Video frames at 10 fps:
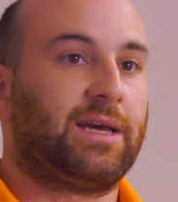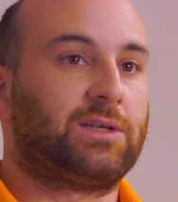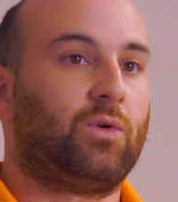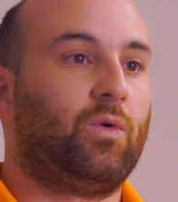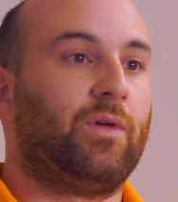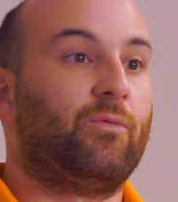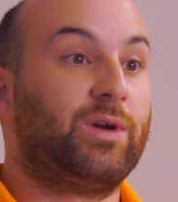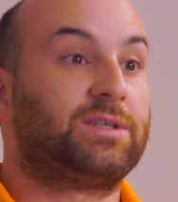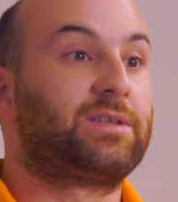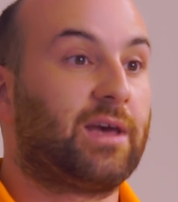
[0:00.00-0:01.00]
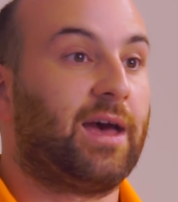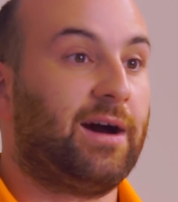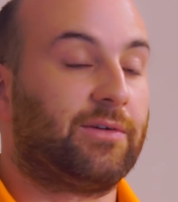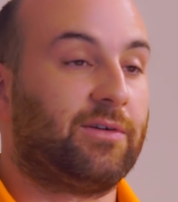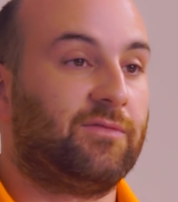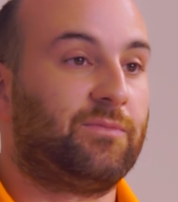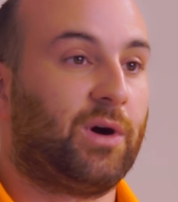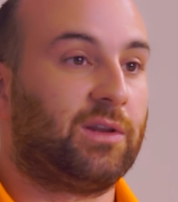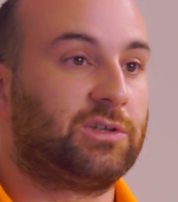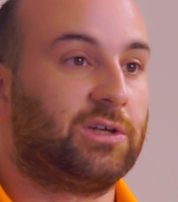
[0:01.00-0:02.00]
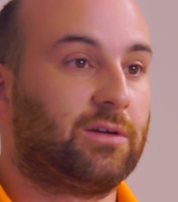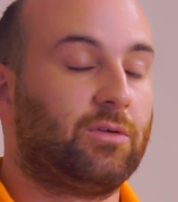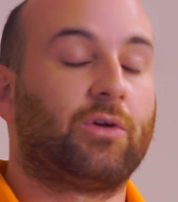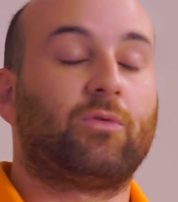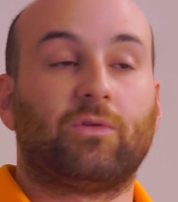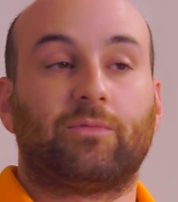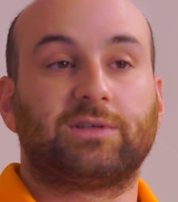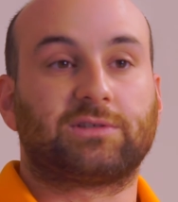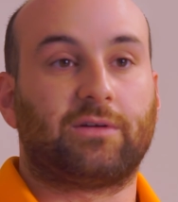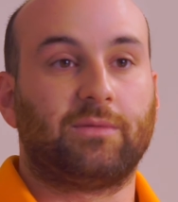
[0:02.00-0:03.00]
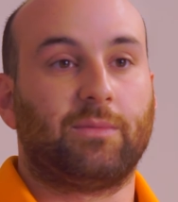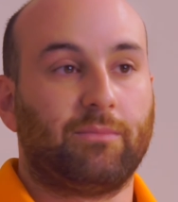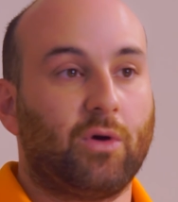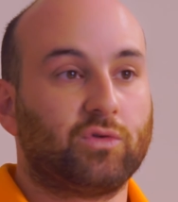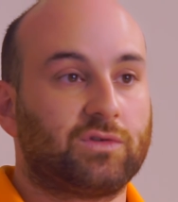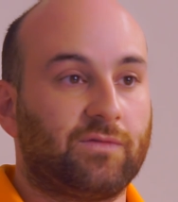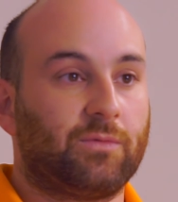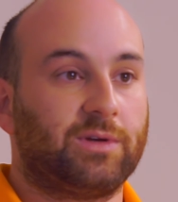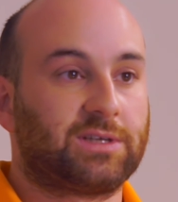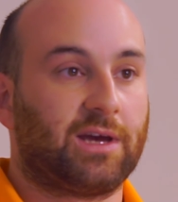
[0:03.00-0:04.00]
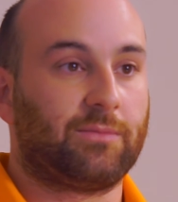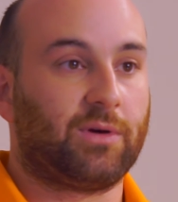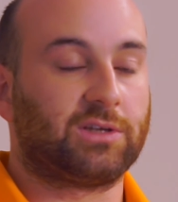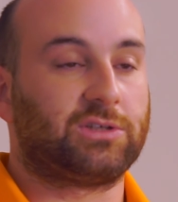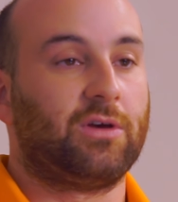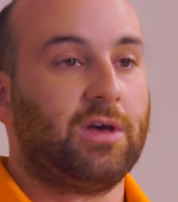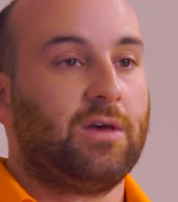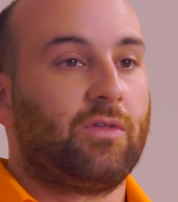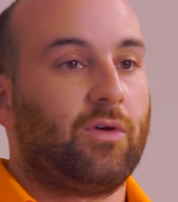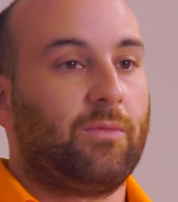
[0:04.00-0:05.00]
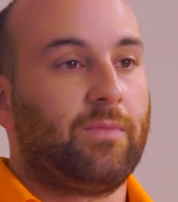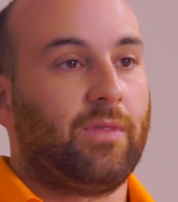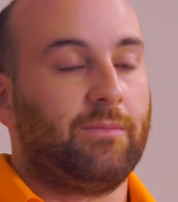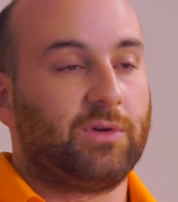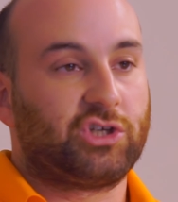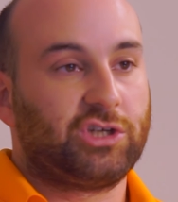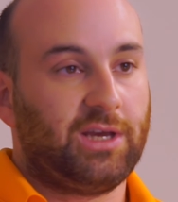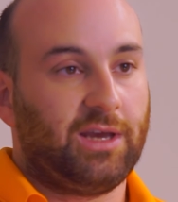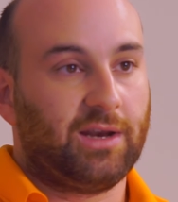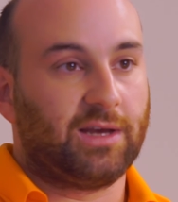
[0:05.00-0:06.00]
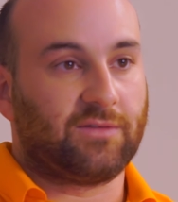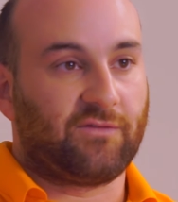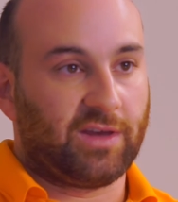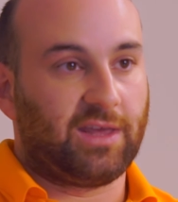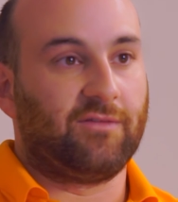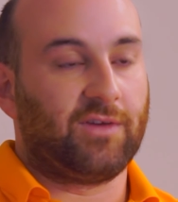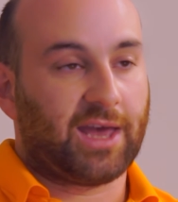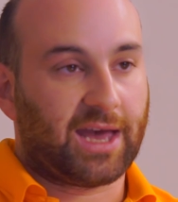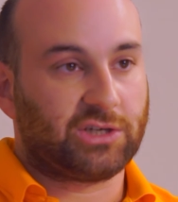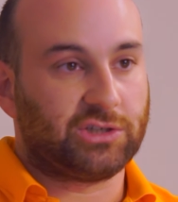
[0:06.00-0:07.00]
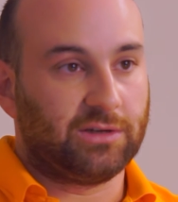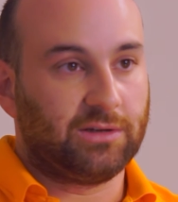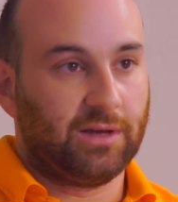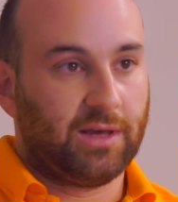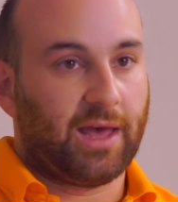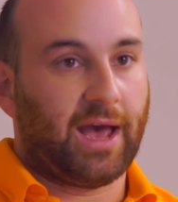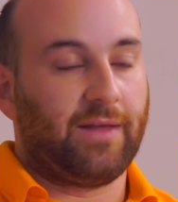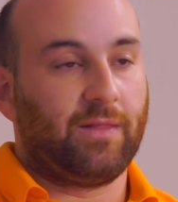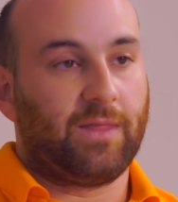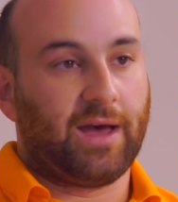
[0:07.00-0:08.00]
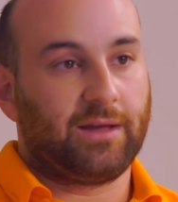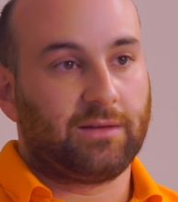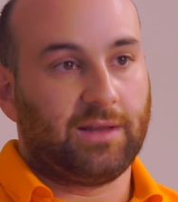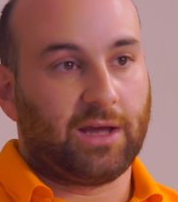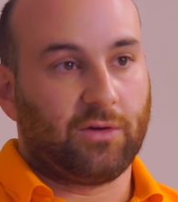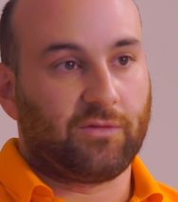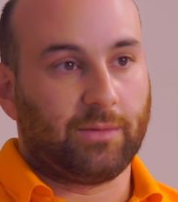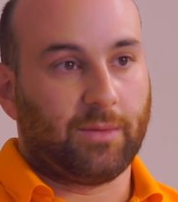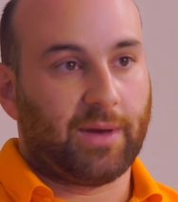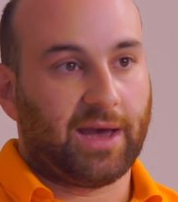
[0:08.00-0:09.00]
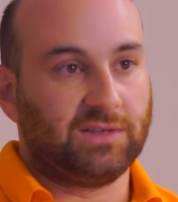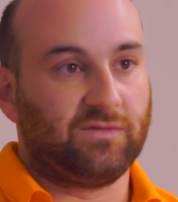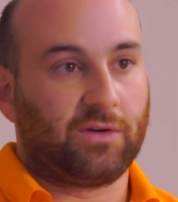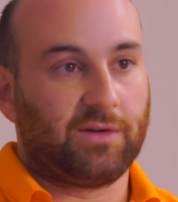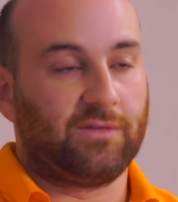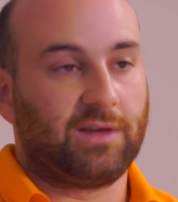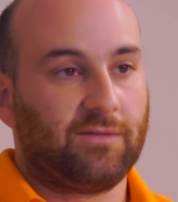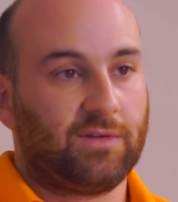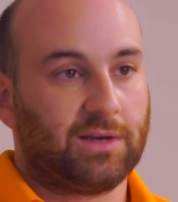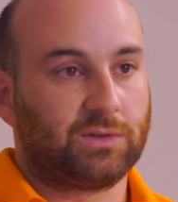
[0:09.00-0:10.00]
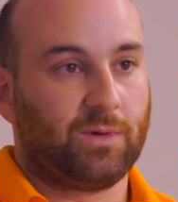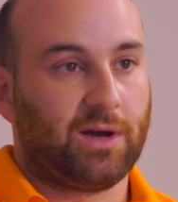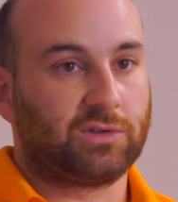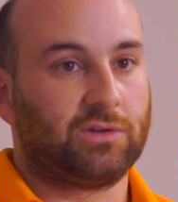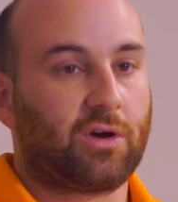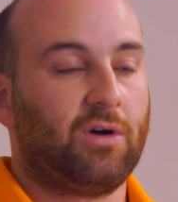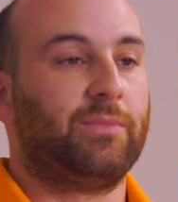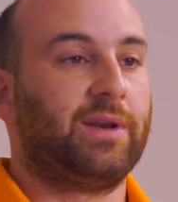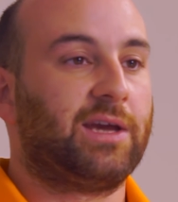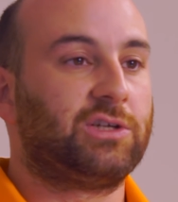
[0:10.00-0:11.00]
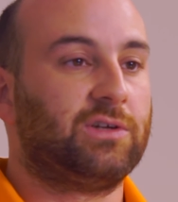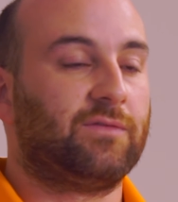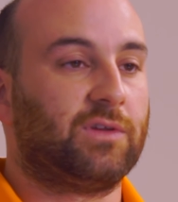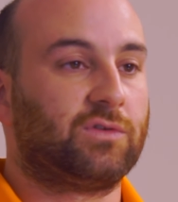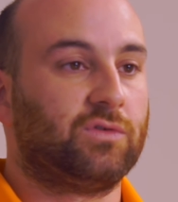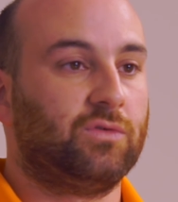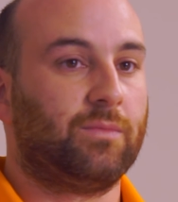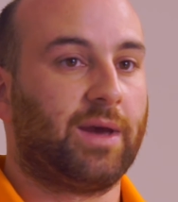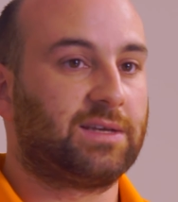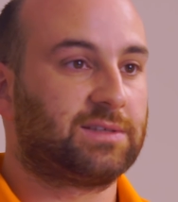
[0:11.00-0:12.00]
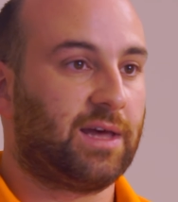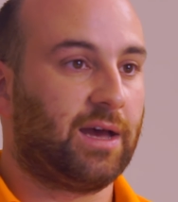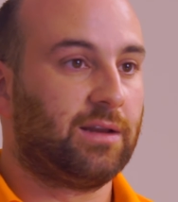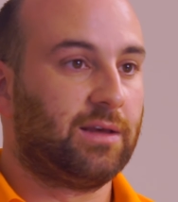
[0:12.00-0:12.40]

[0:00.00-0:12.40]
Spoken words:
all the risk out of polishing. Not all the risk, sorry, but most of the risk out of polish. So the machine has a forgiving action, and that nanofiber pad's very forgiving as well. So the combination of the two makes that